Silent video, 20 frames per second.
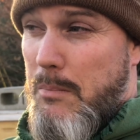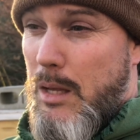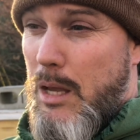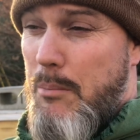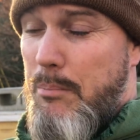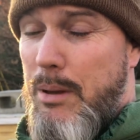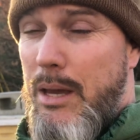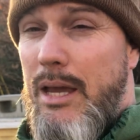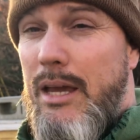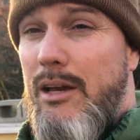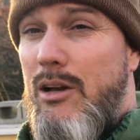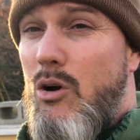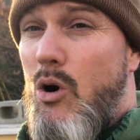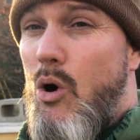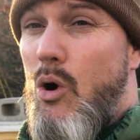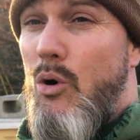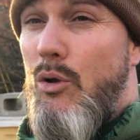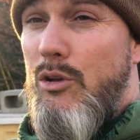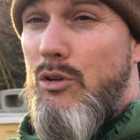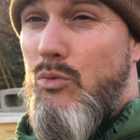Being
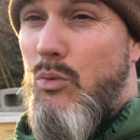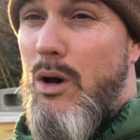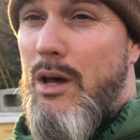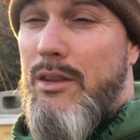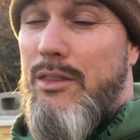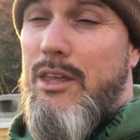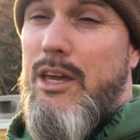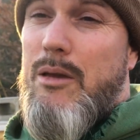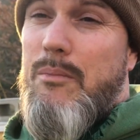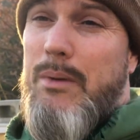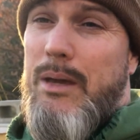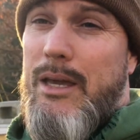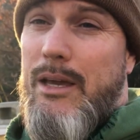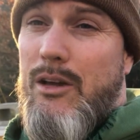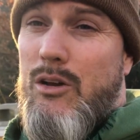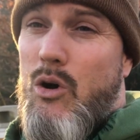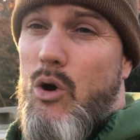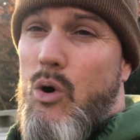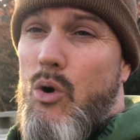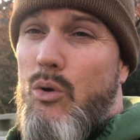cold is one thing, being
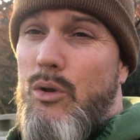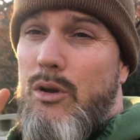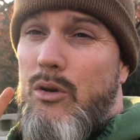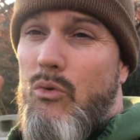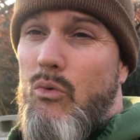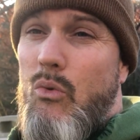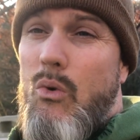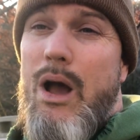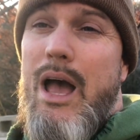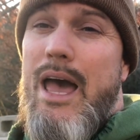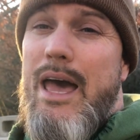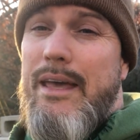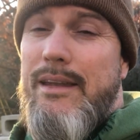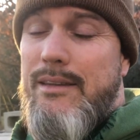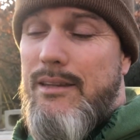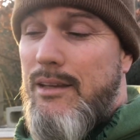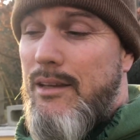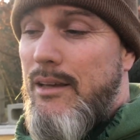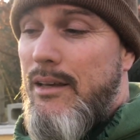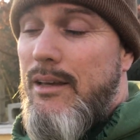cold and
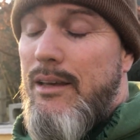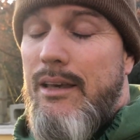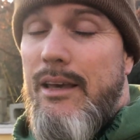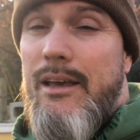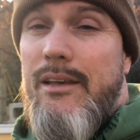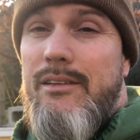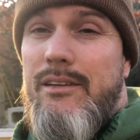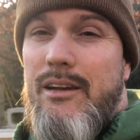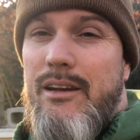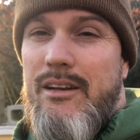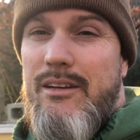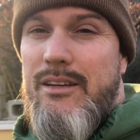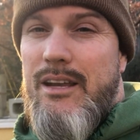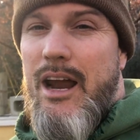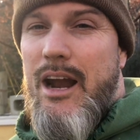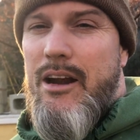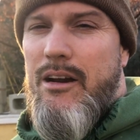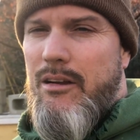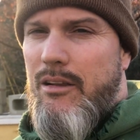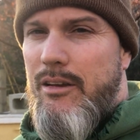wet is an
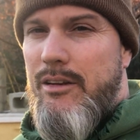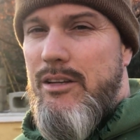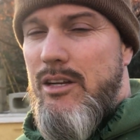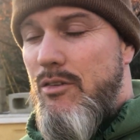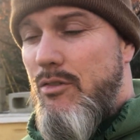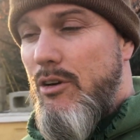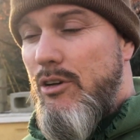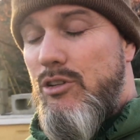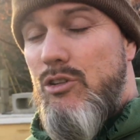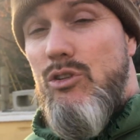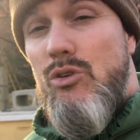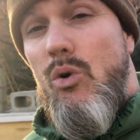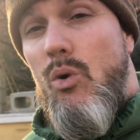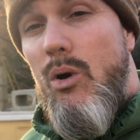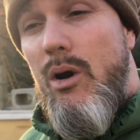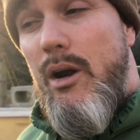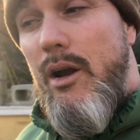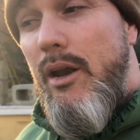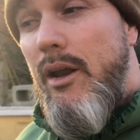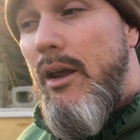entirely different
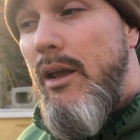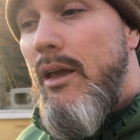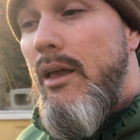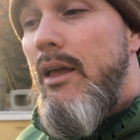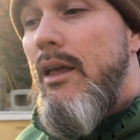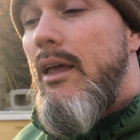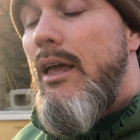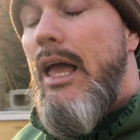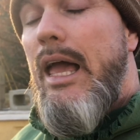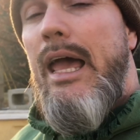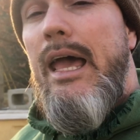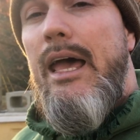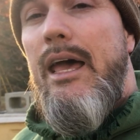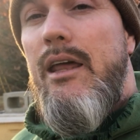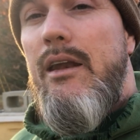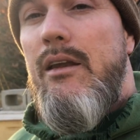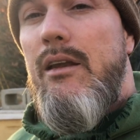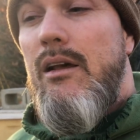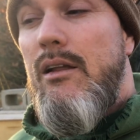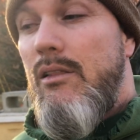story,
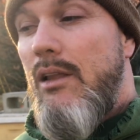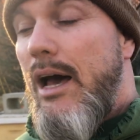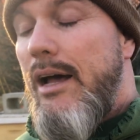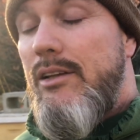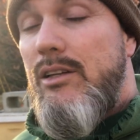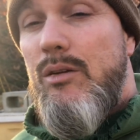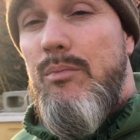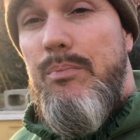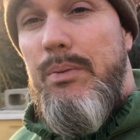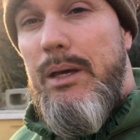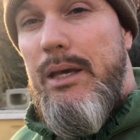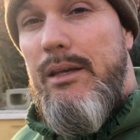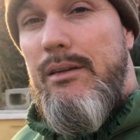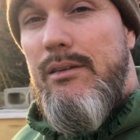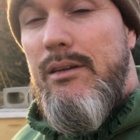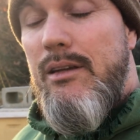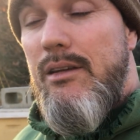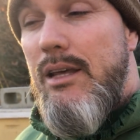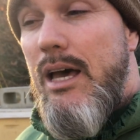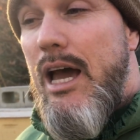and lots of bees
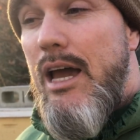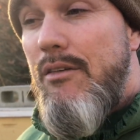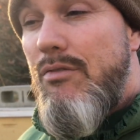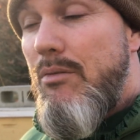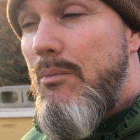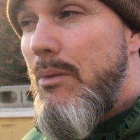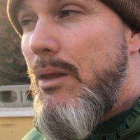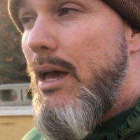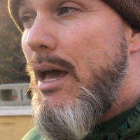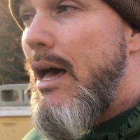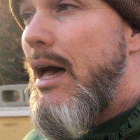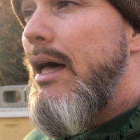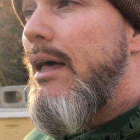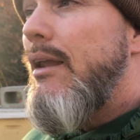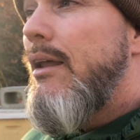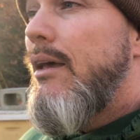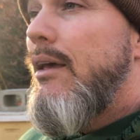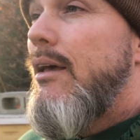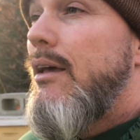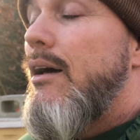can die from that.
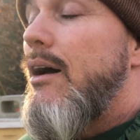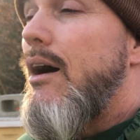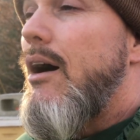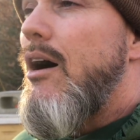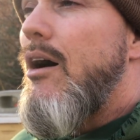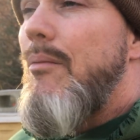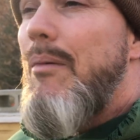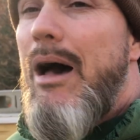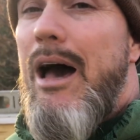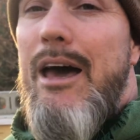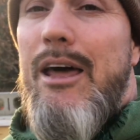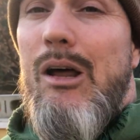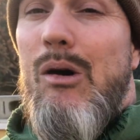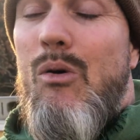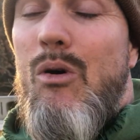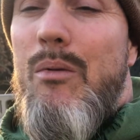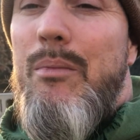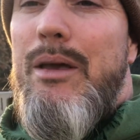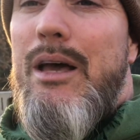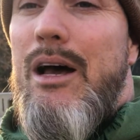Um, I don't
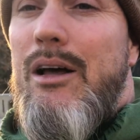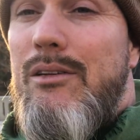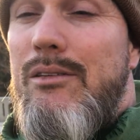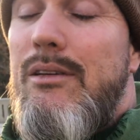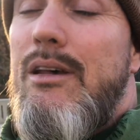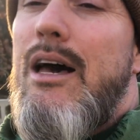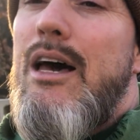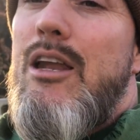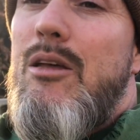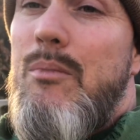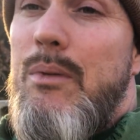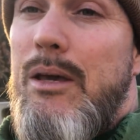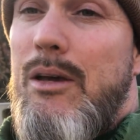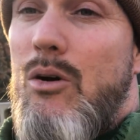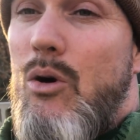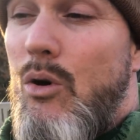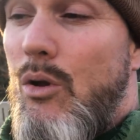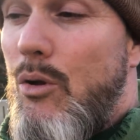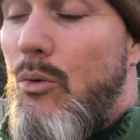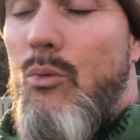want to be outside and be
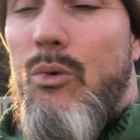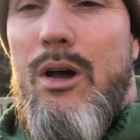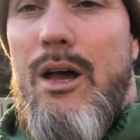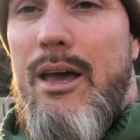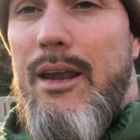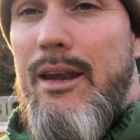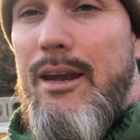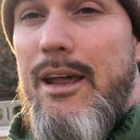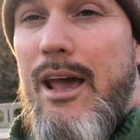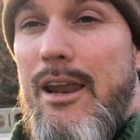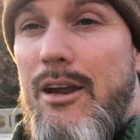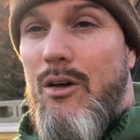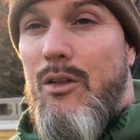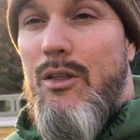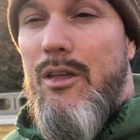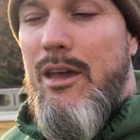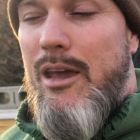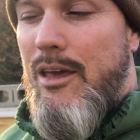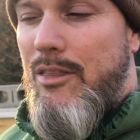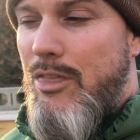cold and wet, and I
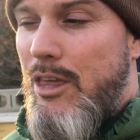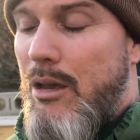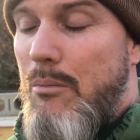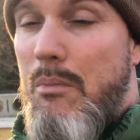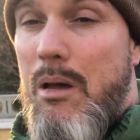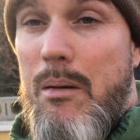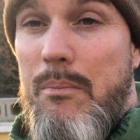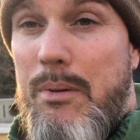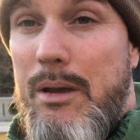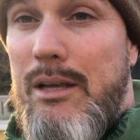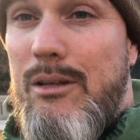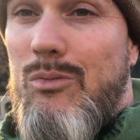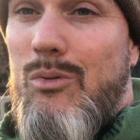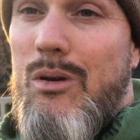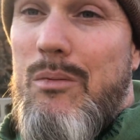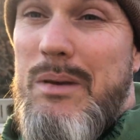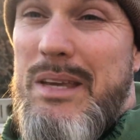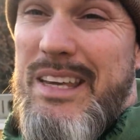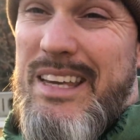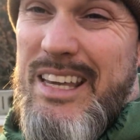really think my bees want to
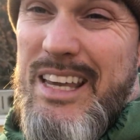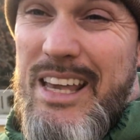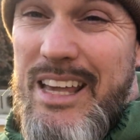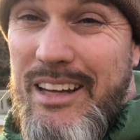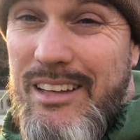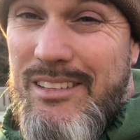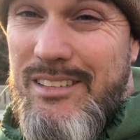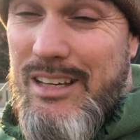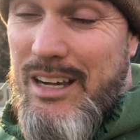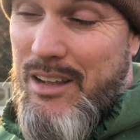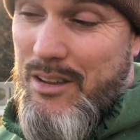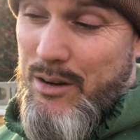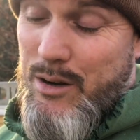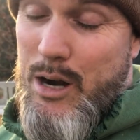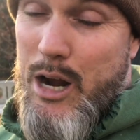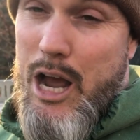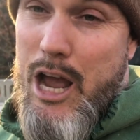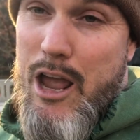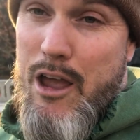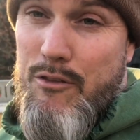be inside their
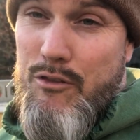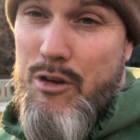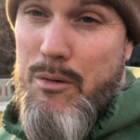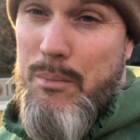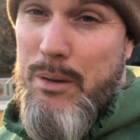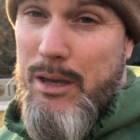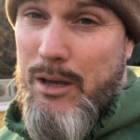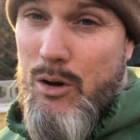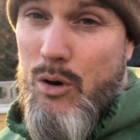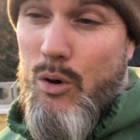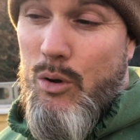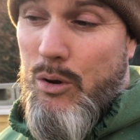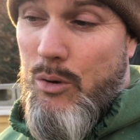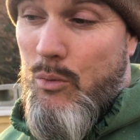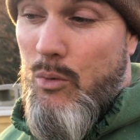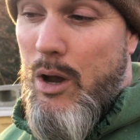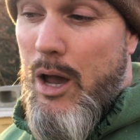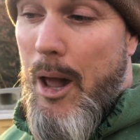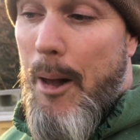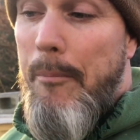hive and be cold and
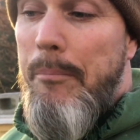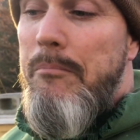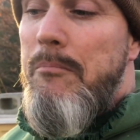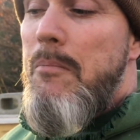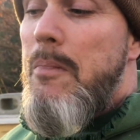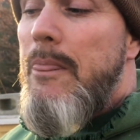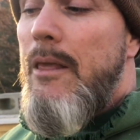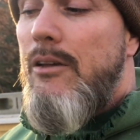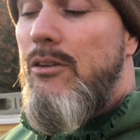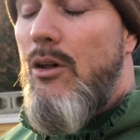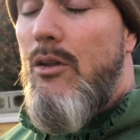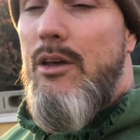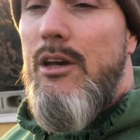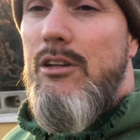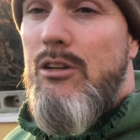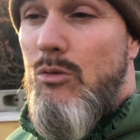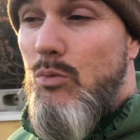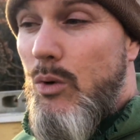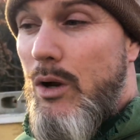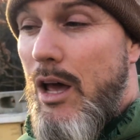wet. So this
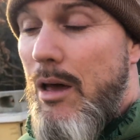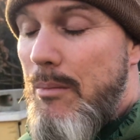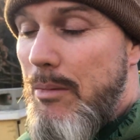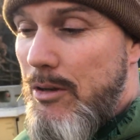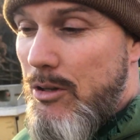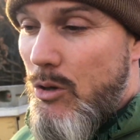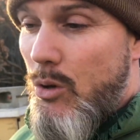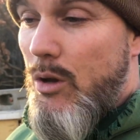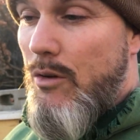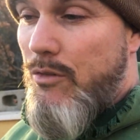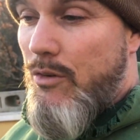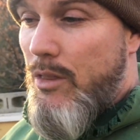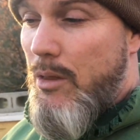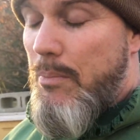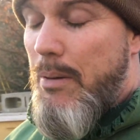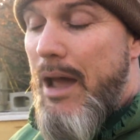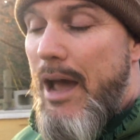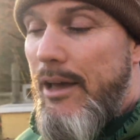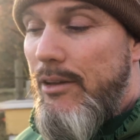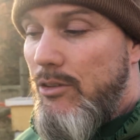is what I've been doing for the
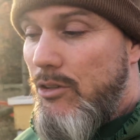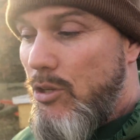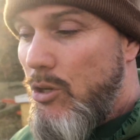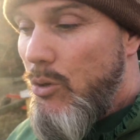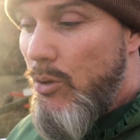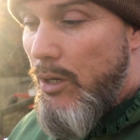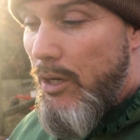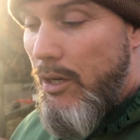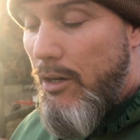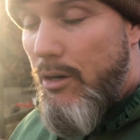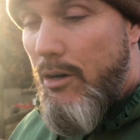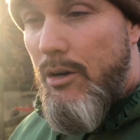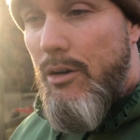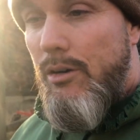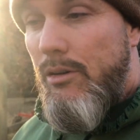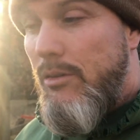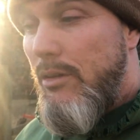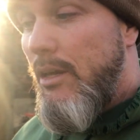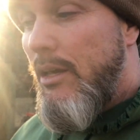past two years